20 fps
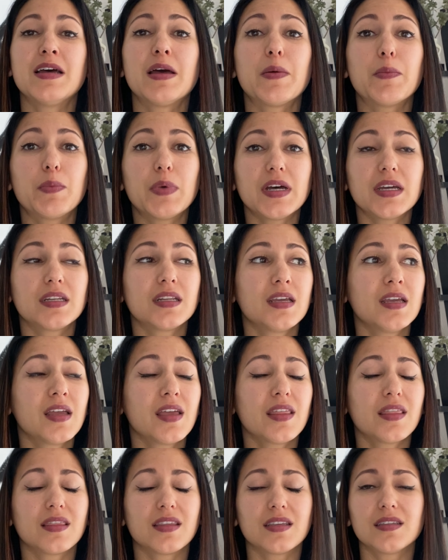but
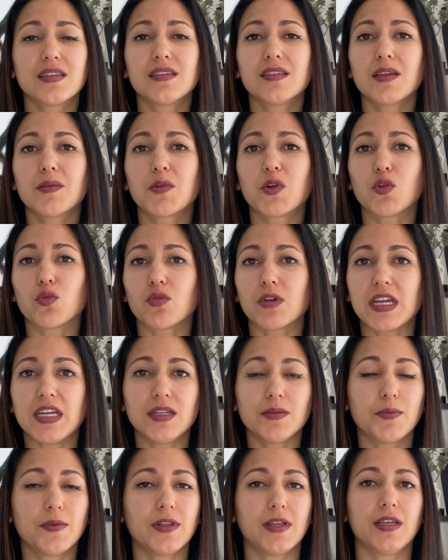this is a great
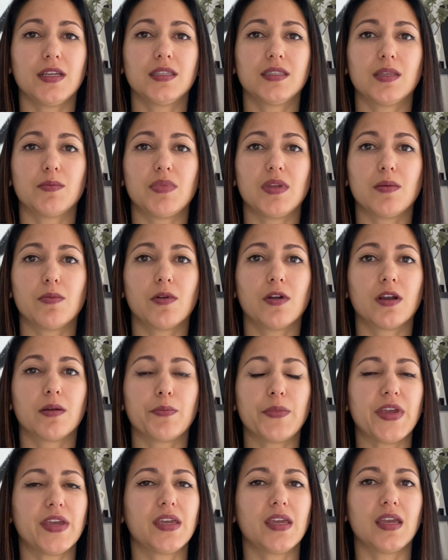place that people are
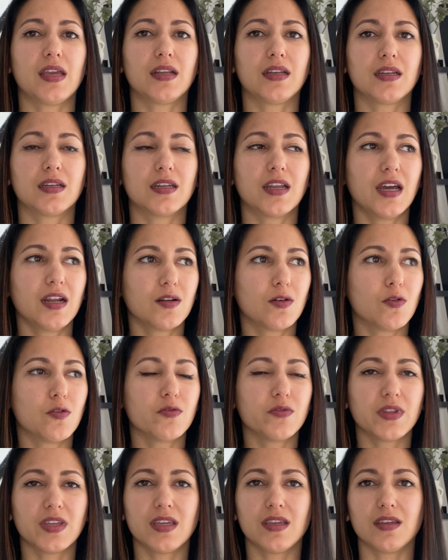making not
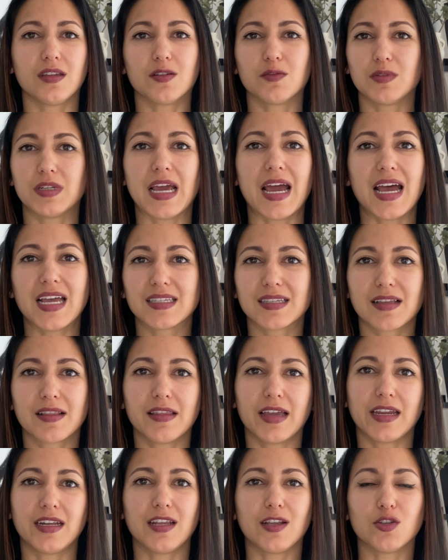only, task
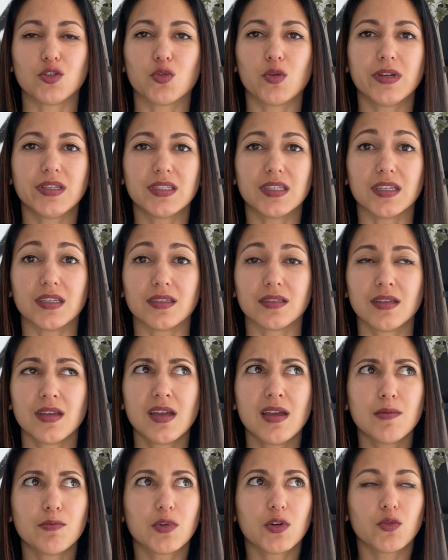lighting choices,
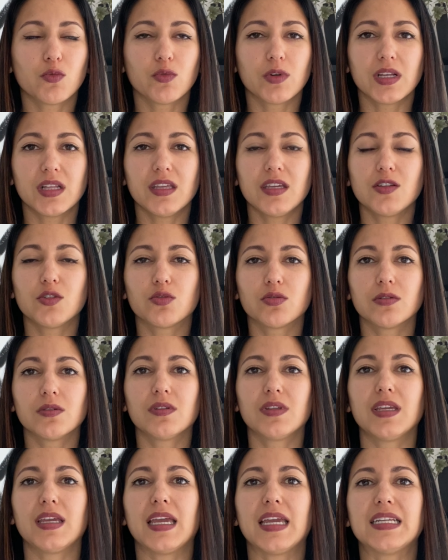but really
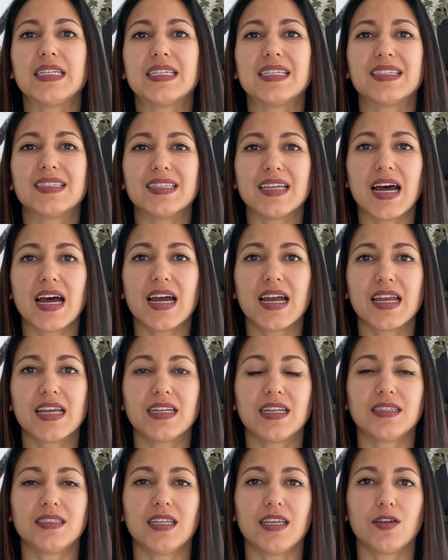truly a design
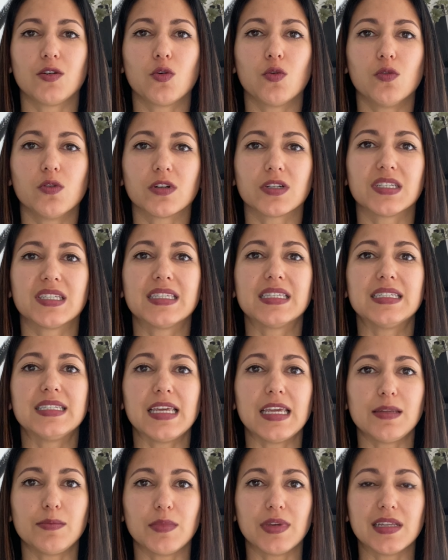and decor
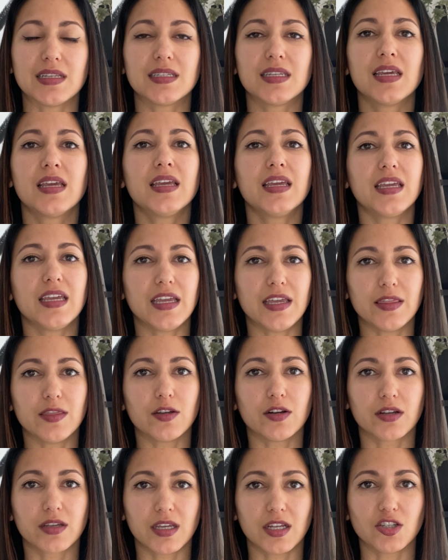statement in their
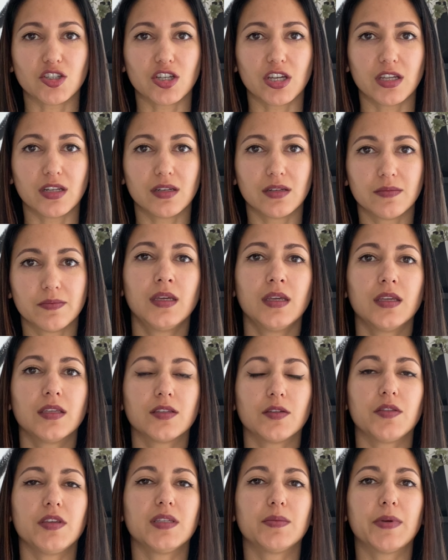kitchen. So
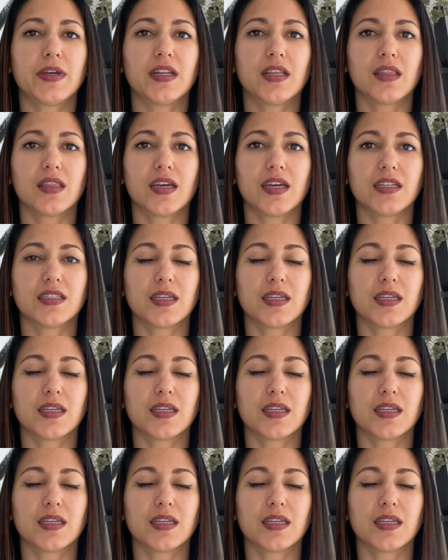these pendant lights